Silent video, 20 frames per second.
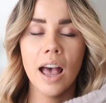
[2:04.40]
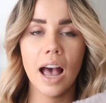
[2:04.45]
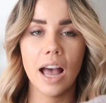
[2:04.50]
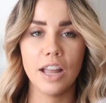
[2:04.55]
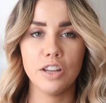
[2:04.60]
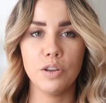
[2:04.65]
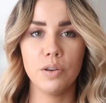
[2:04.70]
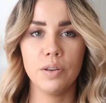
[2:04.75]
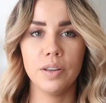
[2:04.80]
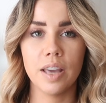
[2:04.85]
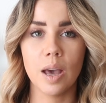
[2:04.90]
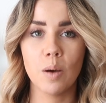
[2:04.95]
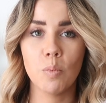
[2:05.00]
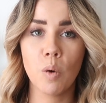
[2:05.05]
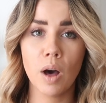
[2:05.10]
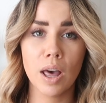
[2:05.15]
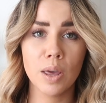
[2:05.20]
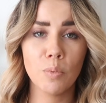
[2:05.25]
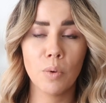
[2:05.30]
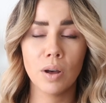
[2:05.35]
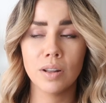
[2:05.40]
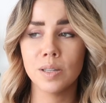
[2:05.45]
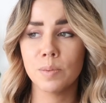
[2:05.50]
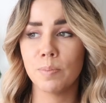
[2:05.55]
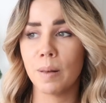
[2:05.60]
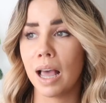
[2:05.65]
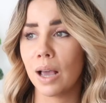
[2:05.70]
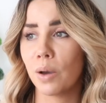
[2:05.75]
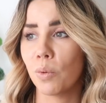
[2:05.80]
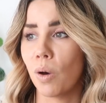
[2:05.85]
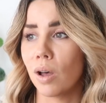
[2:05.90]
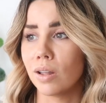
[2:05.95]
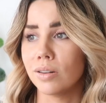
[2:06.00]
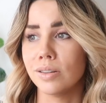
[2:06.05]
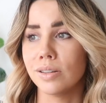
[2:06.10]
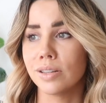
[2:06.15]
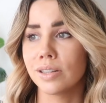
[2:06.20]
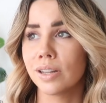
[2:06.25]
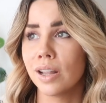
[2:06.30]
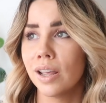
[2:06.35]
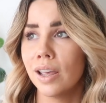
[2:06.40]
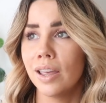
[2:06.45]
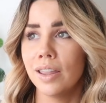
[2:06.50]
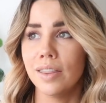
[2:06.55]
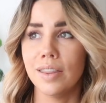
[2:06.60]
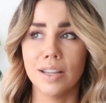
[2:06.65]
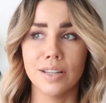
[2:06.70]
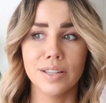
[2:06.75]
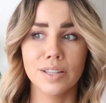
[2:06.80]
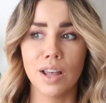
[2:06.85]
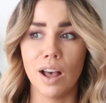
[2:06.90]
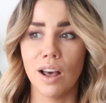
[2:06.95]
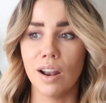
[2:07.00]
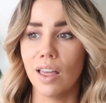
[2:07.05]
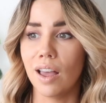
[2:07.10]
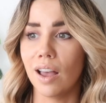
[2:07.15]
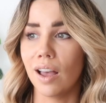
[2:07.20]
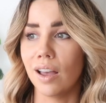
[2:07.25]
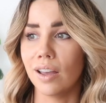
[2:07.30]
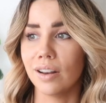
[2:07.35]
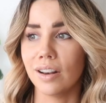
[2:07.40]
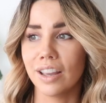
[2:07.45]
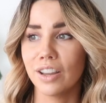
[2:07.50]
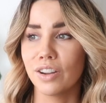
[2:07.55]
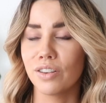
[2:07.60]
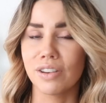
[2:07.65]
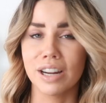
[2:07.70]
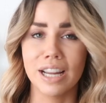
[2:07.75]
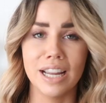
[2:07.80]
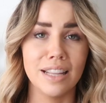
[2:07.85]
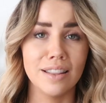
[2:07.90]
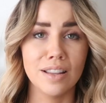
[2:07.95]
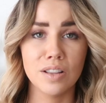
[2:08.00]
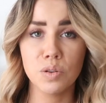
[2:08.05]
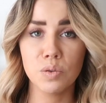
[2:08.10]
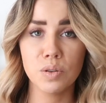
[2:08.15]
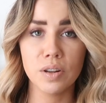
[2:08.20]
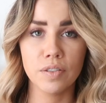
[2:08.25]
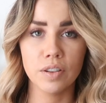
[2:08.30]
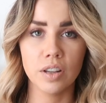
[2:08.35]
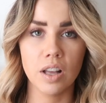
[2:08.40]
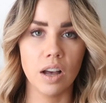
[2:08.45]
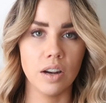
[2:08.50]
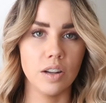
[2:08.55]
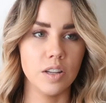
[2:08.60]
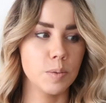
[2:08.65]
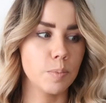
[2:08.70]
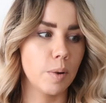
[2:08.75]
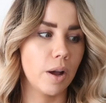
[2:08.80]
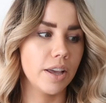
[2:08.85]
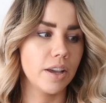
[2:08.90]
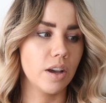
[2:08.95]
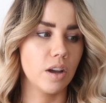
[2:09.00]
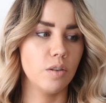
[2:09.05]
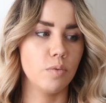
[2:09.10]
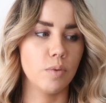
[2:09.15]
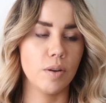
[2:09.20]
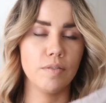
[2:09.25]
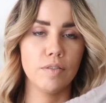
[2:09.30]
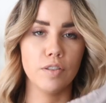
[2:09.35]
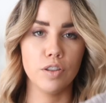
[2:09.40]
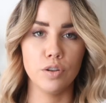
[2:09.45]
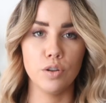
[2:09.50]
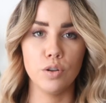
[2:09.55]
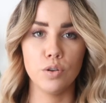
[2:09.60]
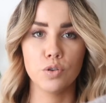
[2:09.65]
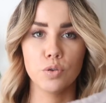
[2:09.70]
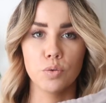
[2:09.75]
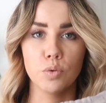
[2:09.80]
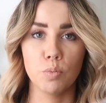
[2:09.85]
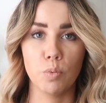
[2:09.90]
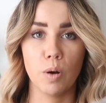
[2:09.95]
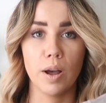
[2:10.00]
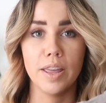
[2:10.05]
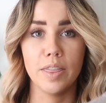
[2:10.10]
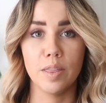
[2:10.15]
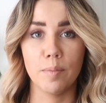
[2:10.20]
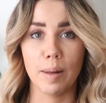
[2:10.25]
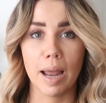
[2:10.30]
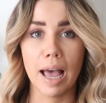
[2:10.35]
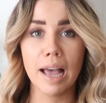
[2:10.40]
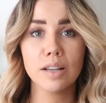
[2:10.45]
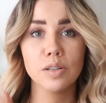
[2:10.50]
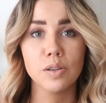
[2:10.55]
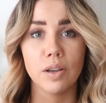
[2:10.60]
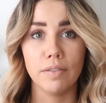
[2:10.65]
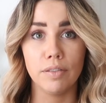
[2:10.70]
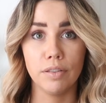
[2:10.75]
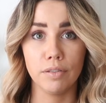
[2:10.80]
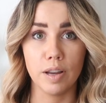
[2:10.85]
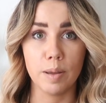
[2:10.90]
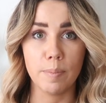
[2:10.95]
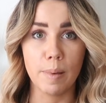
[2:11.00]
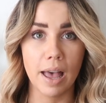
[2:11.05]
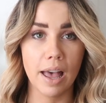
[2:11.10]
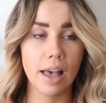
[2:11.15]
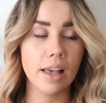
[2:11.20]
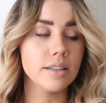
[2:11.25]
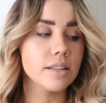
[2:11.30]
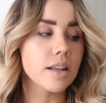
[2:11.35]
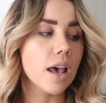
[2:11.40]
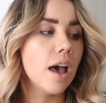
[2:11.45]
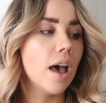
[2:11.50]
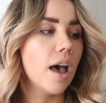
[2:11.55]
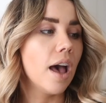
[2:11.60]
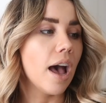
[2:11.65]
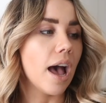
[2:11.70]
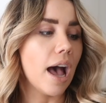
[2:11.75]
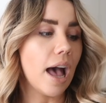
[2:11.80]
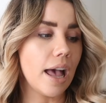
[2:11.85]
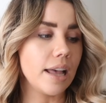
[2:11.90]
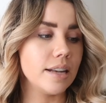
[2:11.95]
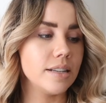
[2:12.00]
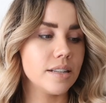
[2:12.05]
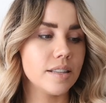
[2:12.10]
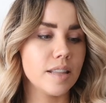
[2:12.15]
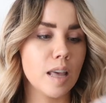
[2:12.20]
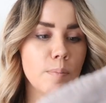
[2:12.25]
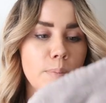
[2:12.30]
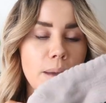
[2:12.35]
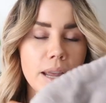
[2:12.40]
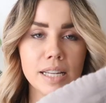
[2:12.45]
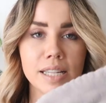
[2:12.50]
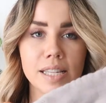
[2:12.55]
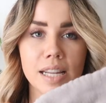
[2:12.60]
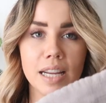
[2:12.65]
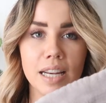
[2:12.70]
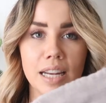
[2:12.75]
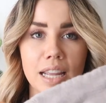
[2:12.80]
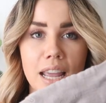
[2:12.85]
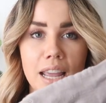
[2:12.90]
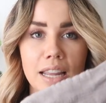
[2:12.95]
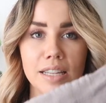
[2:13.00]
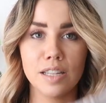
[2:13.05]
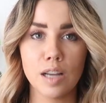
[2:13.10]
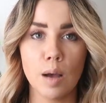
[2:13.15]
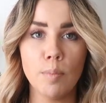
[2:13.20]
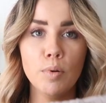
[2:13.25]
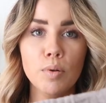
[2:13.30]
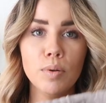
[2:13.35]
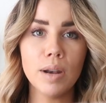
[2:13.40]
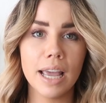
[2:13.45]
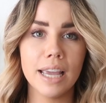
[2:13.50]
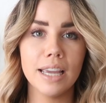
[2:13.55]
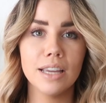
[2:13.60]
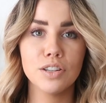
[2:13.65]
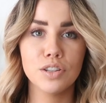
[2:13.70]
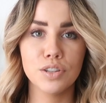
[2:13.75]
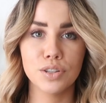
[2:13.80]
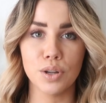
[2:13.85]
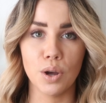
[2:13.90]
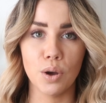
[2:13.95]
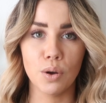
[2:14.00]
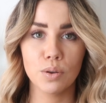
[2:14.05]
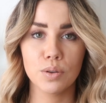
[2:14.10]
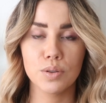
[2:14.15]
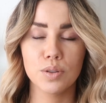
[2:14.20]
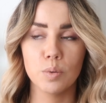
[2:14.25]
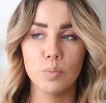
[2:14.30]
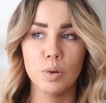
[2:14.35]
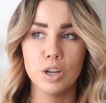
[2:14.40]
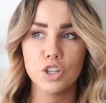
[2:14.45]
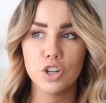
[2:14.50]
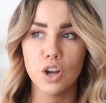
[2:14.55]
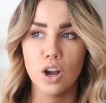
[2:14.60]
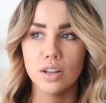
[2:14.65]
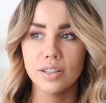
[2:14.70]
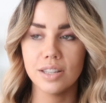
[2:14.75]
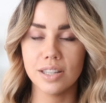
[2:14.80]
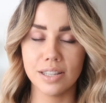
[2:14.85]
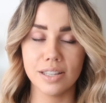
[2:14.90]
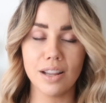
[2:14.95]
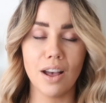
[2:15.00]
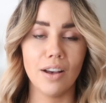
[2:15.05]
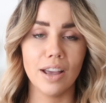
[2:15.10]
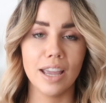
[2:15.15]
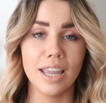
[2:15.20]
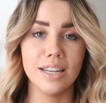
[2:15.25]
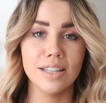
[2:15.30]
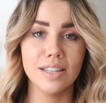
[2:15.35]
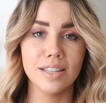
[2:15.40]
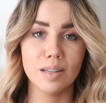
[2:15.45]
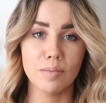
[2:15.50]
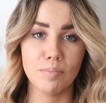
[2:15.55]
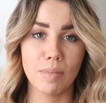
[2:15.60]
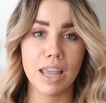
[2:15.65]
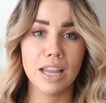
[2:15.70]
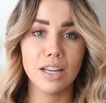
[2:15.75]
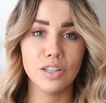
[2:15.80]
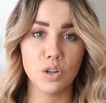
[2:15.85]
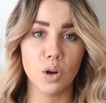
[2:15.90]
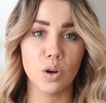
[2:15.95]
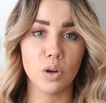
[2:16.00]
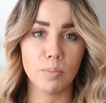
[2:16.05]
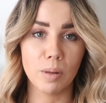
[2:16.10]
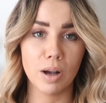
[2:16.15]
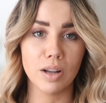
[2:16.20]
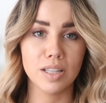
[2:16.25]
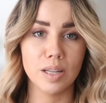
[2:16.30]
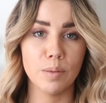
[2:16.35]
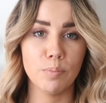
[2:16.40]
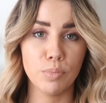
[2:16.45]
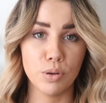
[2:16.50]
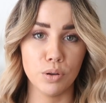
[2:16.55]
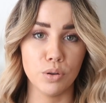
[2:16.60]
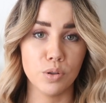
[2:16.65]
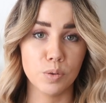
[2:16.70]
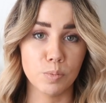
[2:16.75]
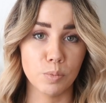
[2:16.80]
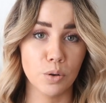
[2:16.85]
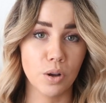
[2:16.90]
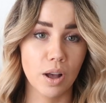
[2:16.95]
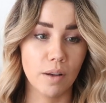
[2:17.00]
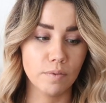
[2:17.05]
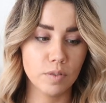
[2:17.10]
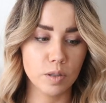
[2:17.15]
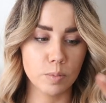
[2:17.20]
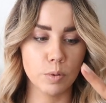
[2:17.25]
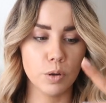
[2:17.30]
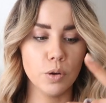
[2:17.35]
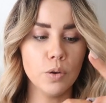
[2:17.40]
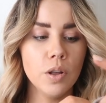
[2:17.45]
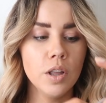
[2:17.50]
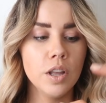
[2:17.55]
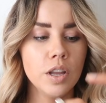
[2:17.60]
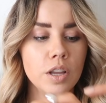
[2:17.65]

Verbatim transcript: and you can get white ones, black ones, this colour, like green, there's all different colours but I kind of went for the neutral, the white and the black so I have three pairs and they're basically double layered socks which are designed to make Doc Marten boots more comfortable.